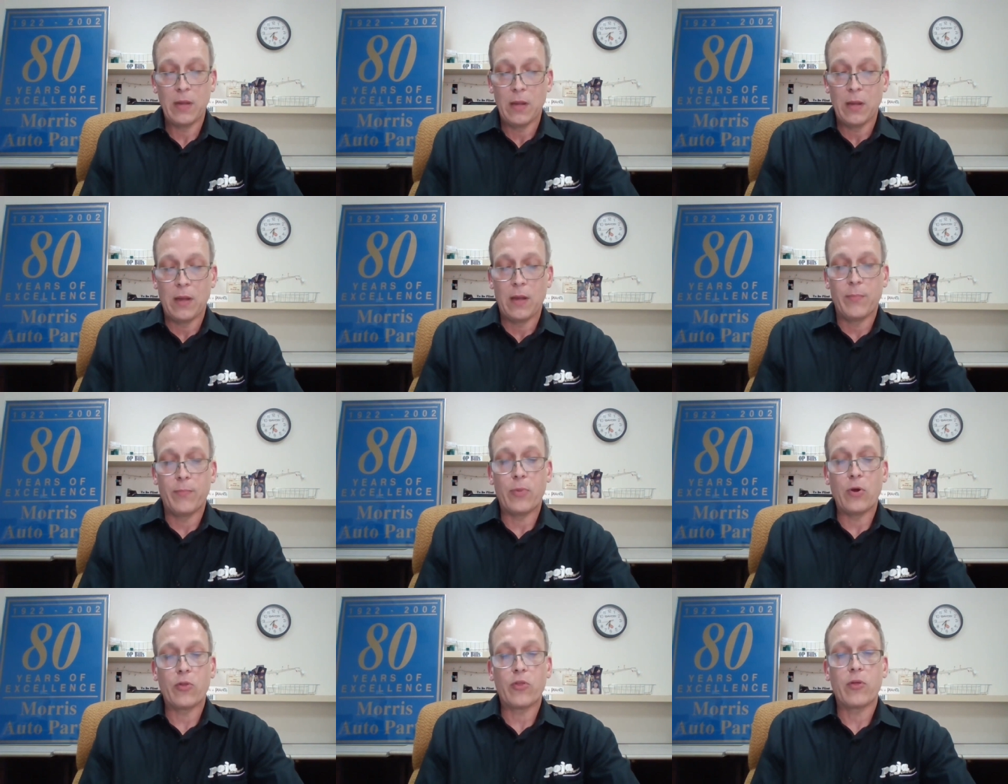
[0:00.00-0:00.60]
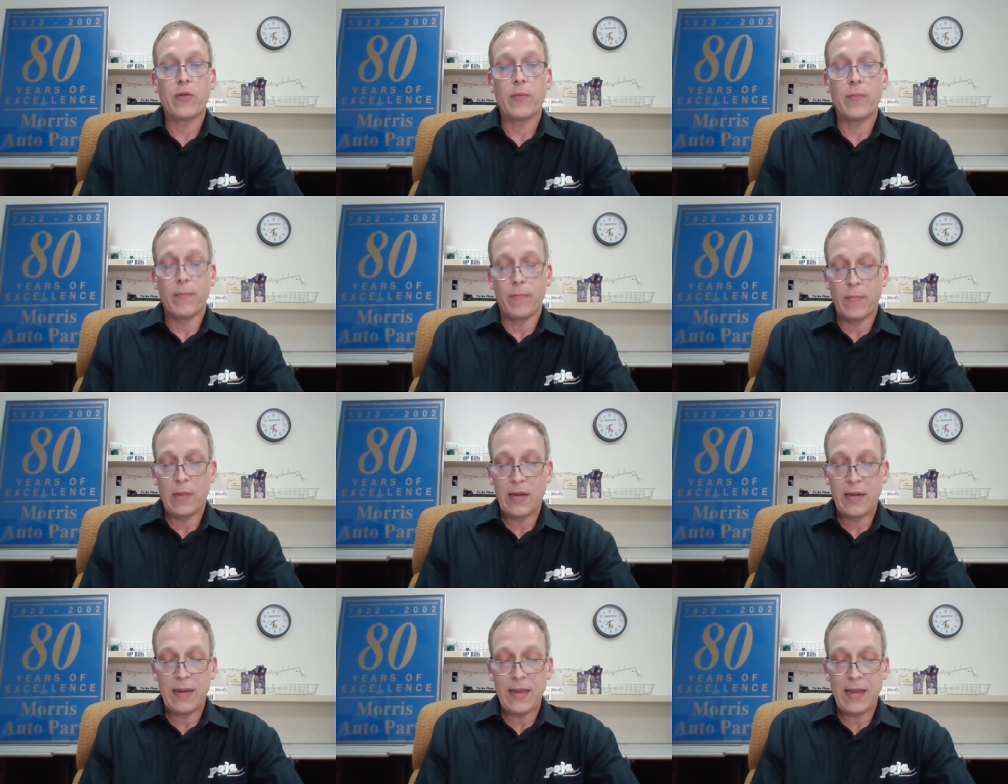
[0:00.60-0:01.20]
both my
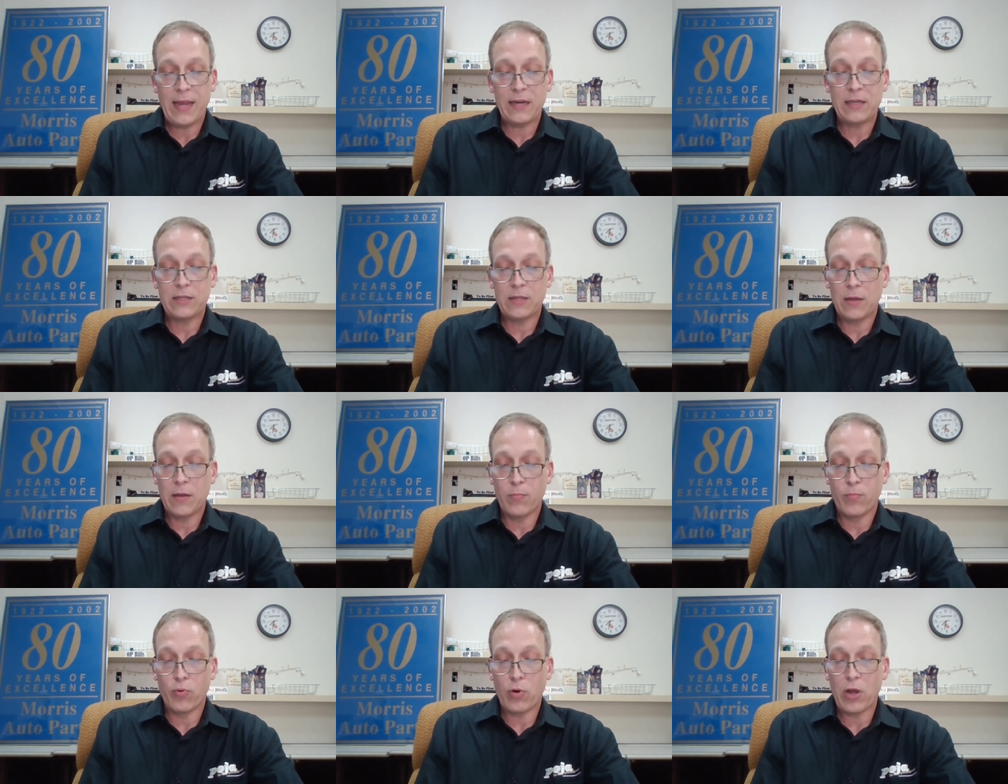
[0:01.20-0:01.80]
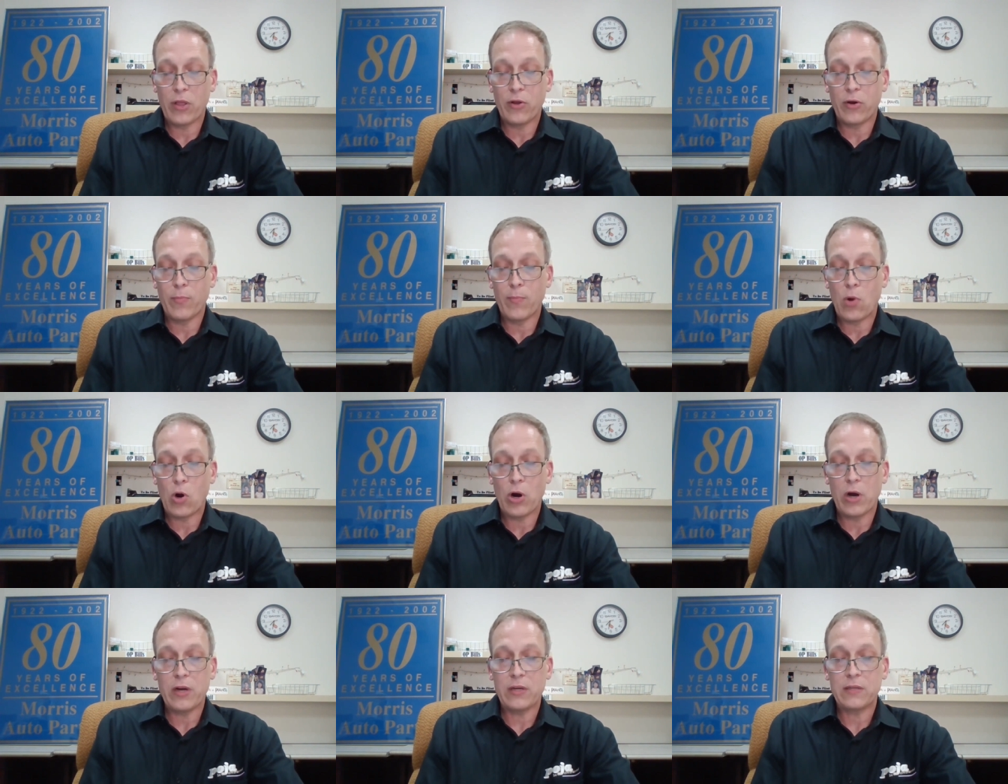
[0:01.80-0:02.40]
dad's brother,
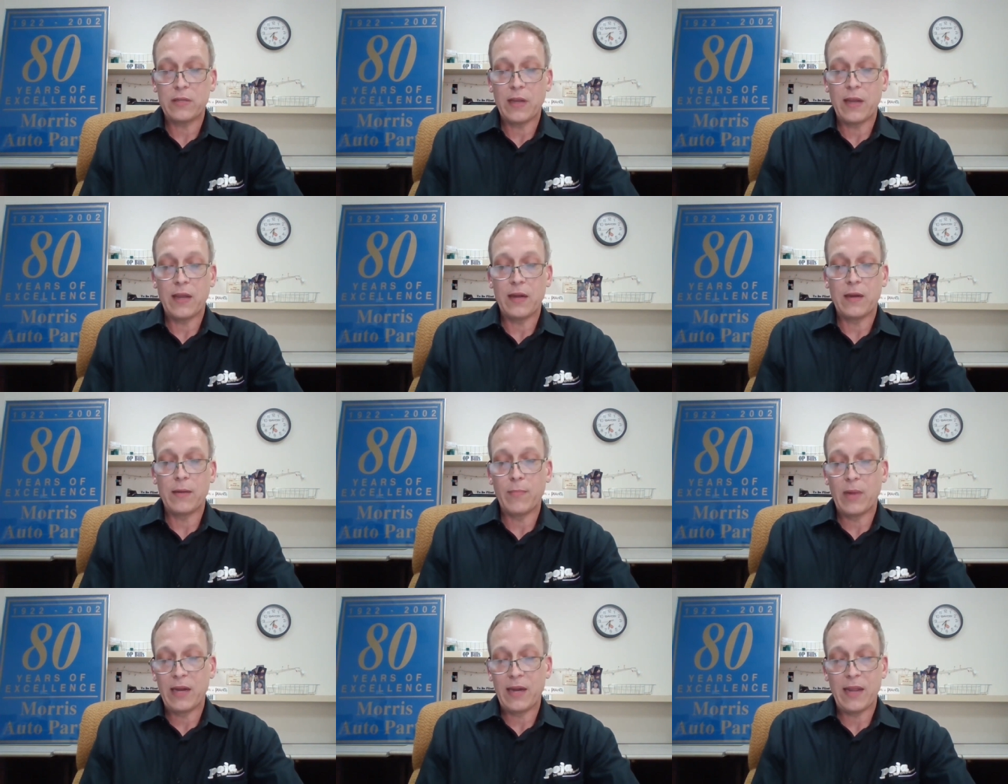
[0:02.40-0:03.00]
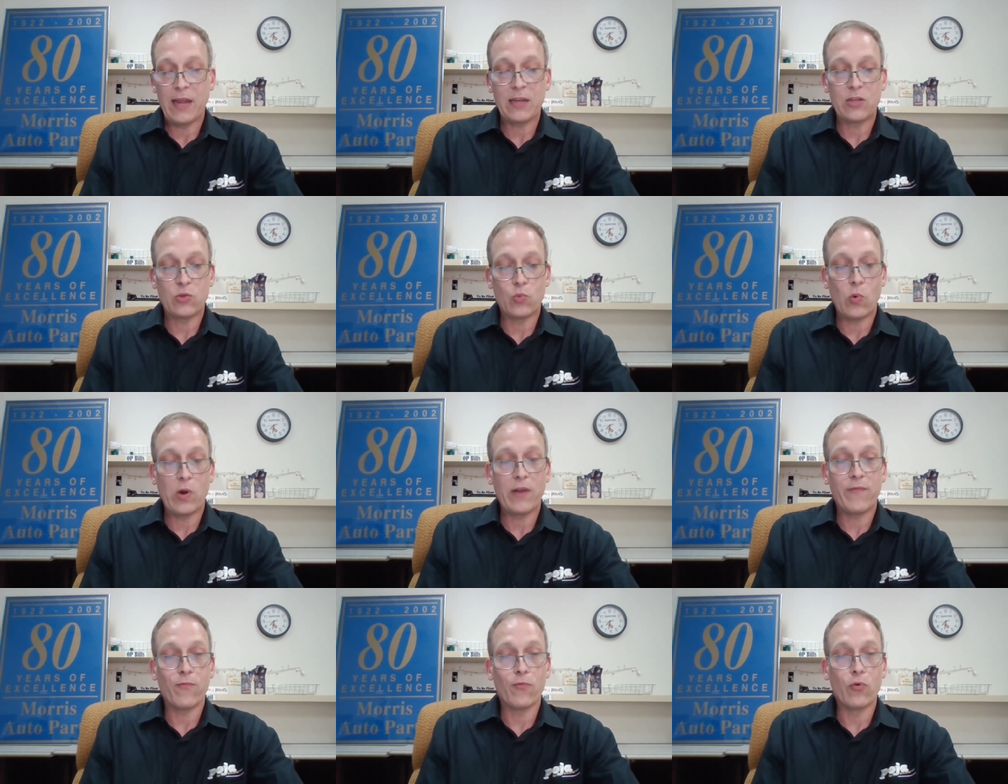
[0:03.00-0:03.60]
Morris, and my dad's wife,
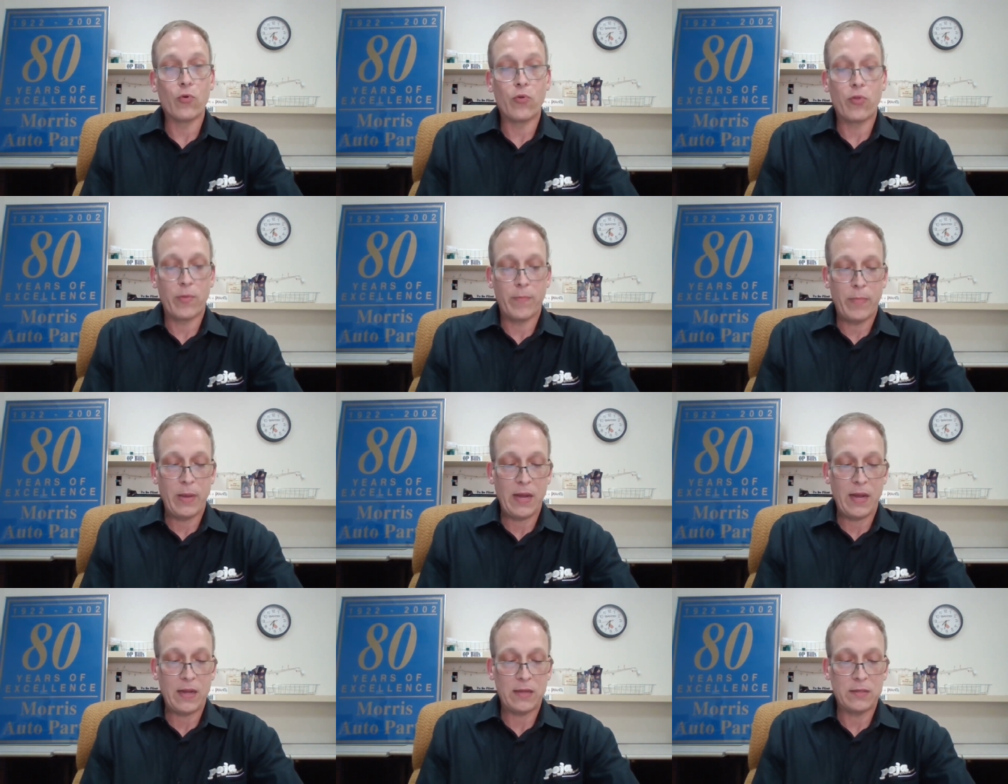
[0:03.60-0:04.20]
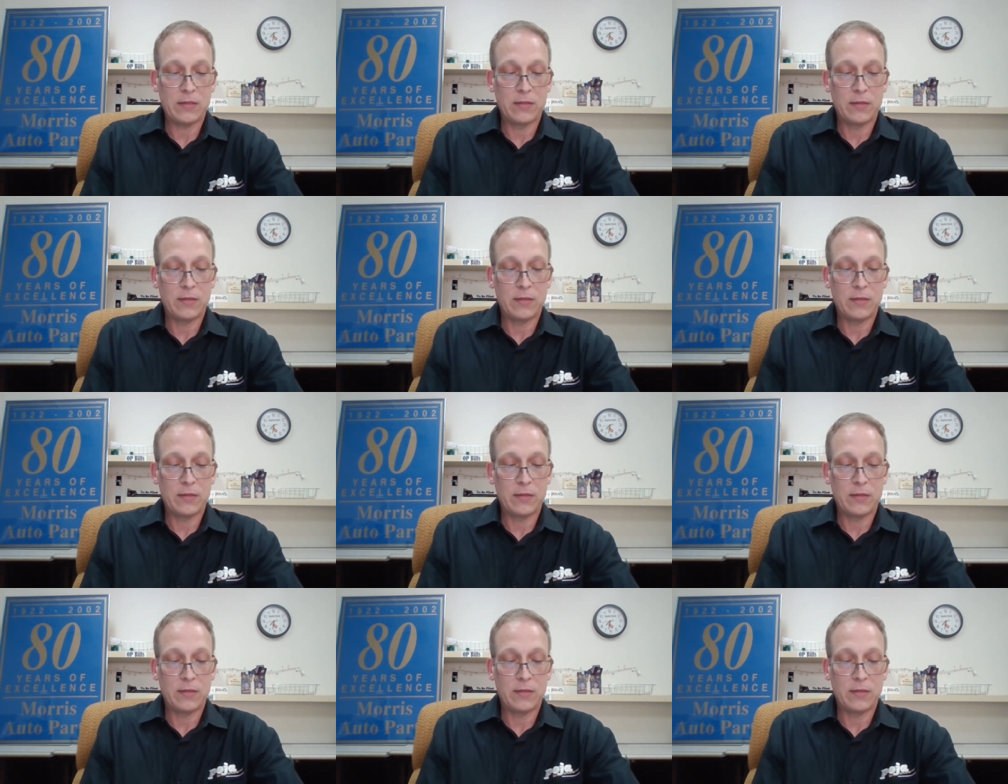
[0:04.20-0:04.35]
Ruth, passed.